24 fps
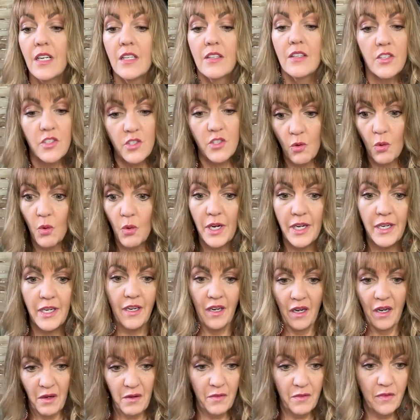The joy
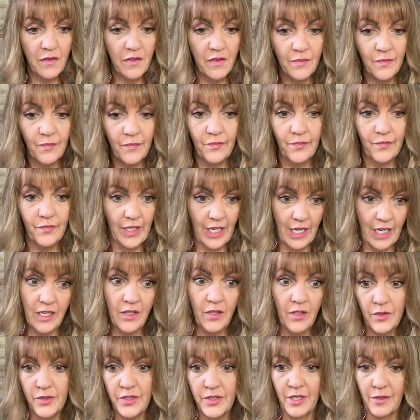of getting
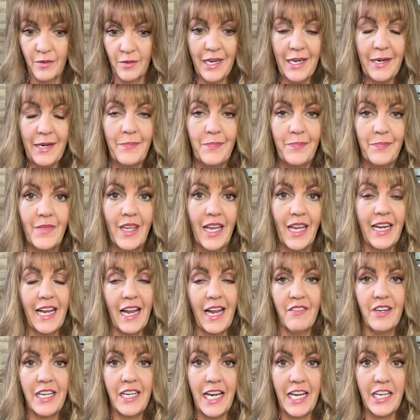older, right? And
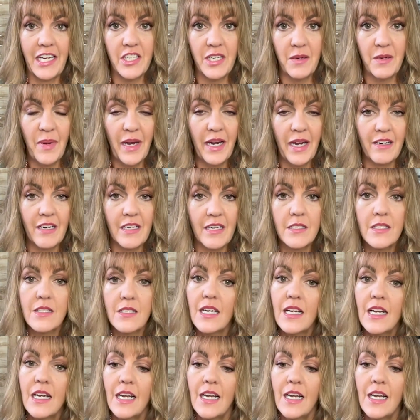having aging parents.